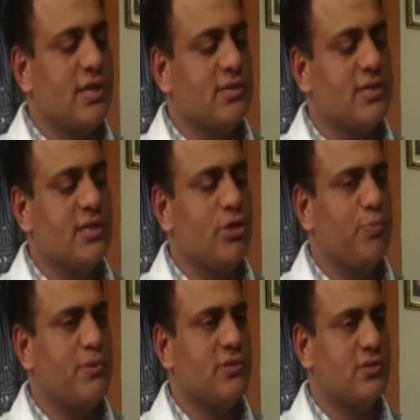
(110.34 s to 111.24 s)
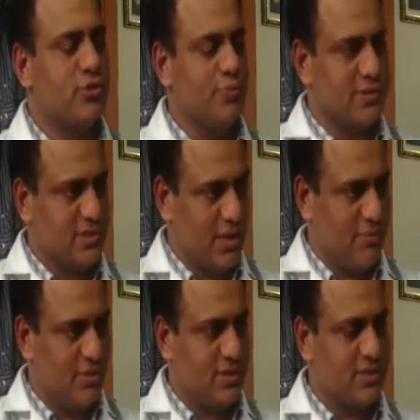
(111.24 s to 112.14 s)
are three
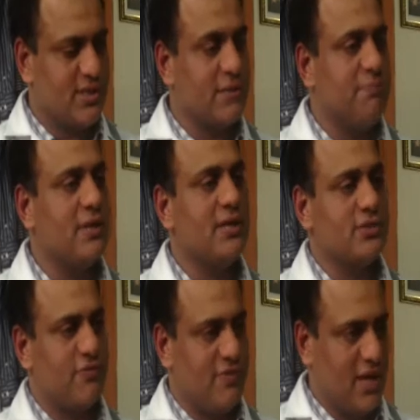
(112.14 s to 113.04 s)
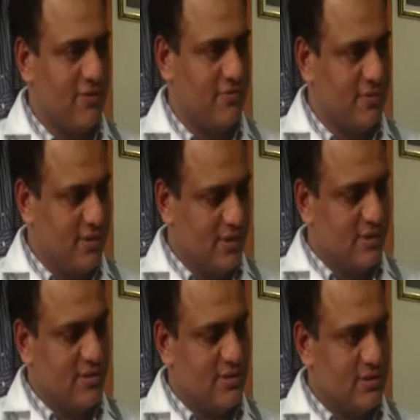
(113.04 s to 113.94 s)
upastam or the three pillars of life:
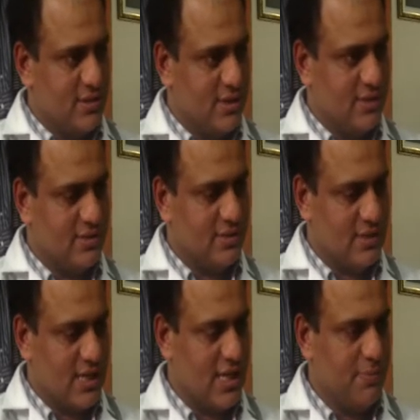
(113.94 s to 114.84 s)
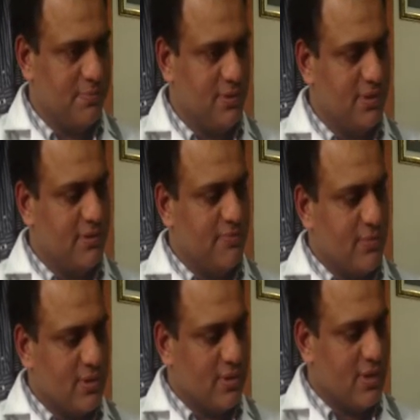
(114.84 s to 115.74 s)
sleep,
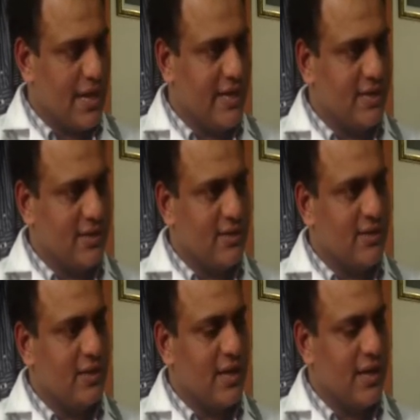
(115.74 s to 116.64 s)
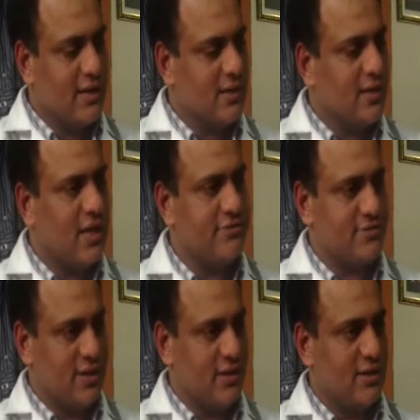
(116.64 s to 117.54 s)
diet, and
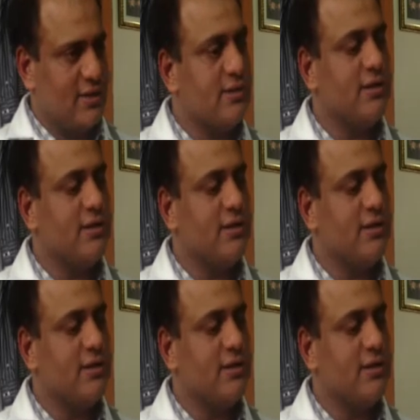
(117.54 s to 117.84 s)
lifestyle.